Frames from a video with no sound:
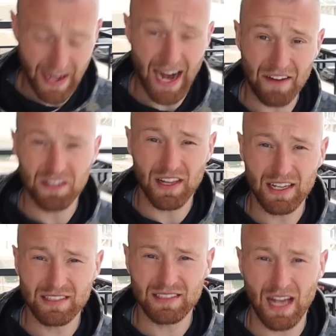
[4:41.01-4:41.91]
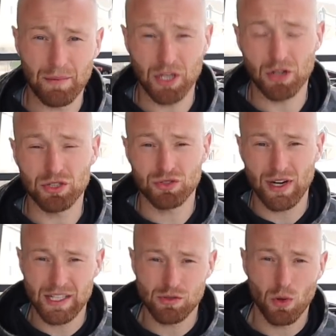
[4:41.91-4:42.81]
then after this, I'm gonna go
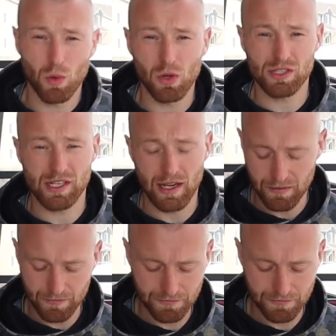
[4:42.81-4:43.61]
straight into a wall sit. To